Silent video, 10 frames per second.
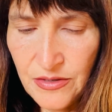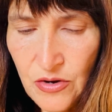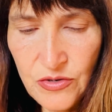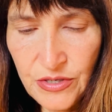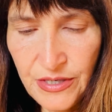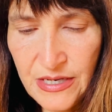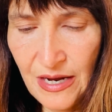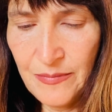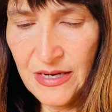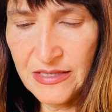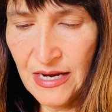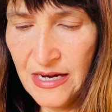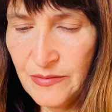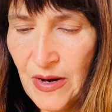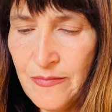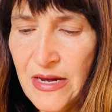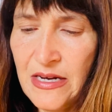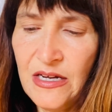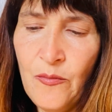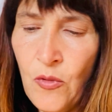No good can be attained by
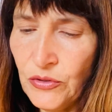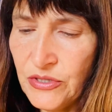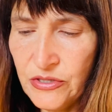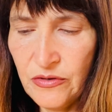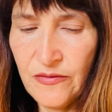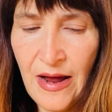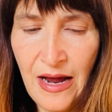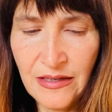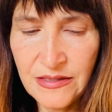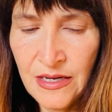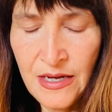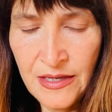making a multitude of acts.